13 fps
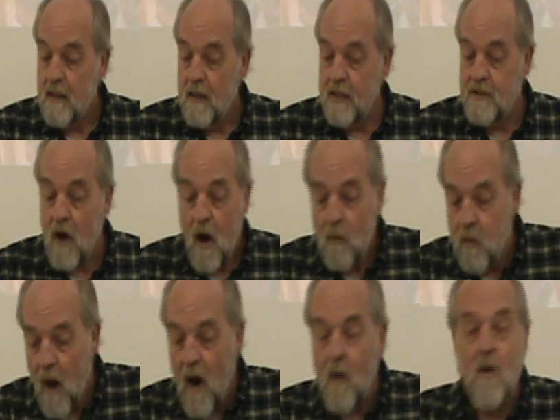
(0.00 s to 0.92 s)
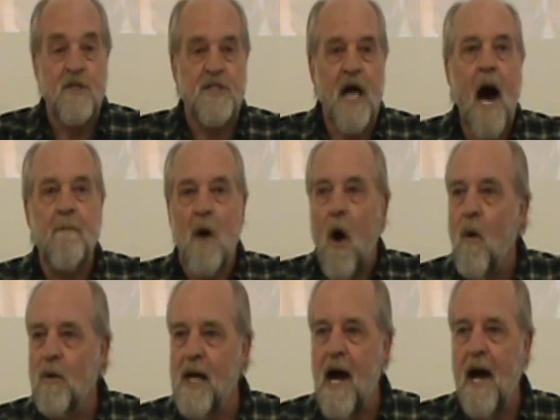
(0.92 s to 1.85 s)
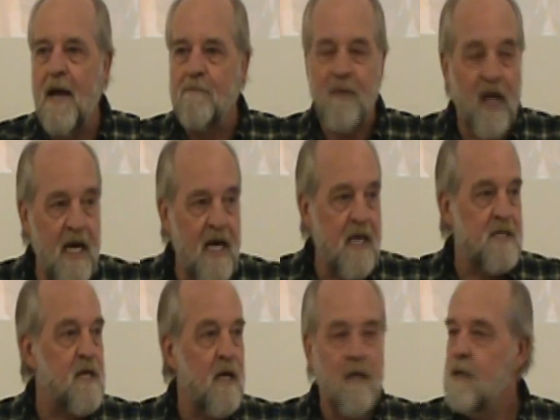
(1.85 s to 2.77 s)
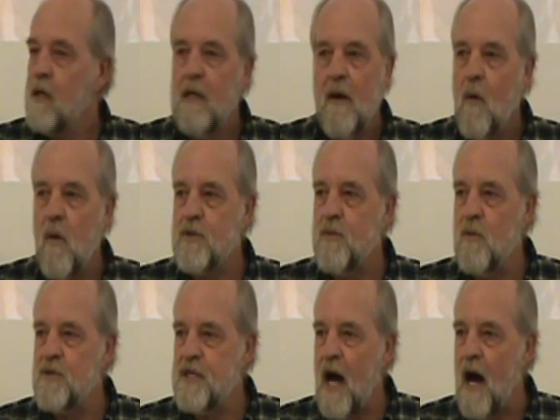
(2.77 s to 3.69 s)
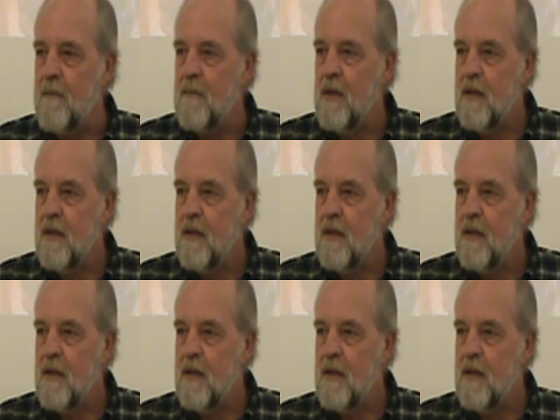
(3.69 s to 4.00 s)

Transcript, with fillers: He said, whoa, stop, hold on, please. Horse won't stop.